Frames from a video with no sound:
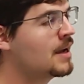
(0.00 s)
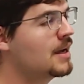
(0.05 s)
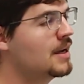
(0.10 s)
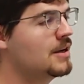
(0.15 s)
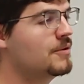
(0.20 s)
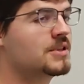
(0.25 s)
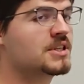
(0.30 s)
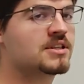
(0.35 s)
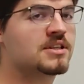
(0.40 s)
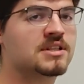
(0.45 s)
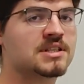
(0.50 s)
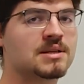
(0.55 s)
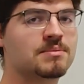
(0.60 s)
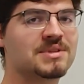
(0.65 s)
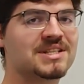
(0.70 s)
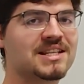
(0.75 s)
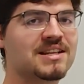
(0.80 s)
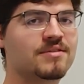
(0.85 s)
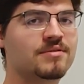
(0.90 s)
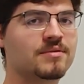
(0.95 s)
If the system
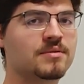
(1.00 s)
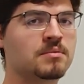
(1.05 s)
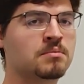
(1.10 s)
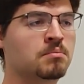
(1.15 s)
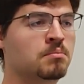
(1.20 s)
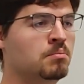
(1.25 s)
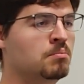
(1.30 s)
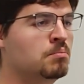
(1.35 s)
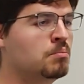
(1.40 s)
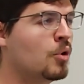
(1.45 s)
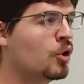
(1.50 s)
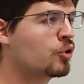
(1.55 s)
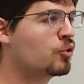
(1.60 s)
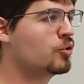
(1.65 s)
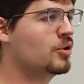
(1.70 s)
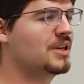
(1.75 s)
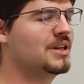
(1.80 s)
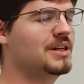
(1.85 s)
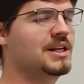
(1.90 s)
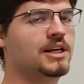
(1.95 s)
is even
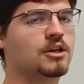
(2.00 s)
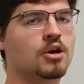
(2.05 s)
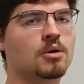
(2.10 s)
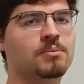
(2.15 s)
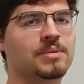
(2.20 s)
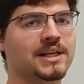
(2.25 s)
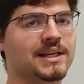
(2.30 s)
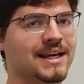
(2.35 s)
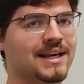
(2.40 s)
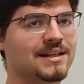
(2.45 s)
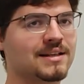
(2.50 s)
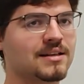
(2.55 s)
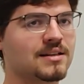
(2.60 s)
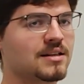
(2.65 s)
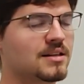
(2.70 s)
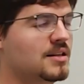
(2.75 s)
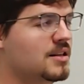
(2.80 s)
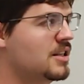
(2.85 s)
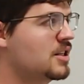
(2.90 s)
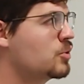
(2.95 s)
moderately complicated,
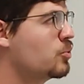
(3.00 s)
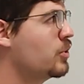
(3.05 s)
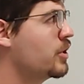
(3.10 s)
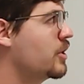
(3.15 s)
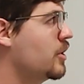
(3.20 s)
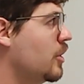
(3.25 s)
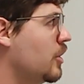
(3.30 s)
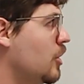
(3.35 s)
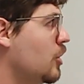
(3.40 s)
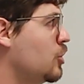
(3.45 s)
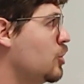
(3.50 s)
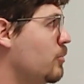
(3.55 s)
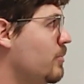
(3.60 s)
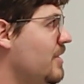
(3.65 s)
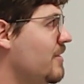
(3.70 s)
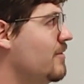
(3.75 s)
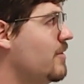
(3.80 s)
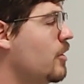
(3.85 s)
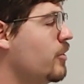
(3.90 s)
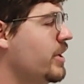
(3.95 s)
this will turn out to
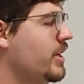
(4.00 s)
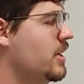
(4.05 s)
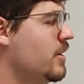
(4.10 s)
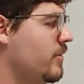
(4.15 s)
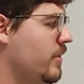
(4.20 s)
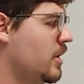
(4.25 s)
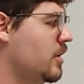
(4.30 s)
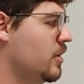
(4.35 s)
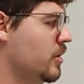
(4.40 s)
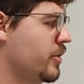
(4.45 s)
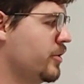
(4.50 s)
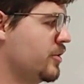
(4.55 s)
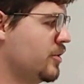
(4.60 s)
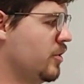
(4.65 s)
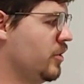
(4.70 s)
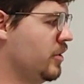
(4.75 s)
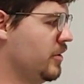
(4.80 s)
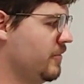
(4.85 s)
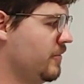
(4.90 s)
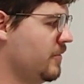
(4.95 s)
be very difficult to
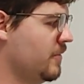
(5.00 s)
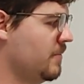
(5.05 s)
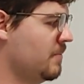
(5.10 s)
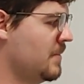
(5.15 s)
solve.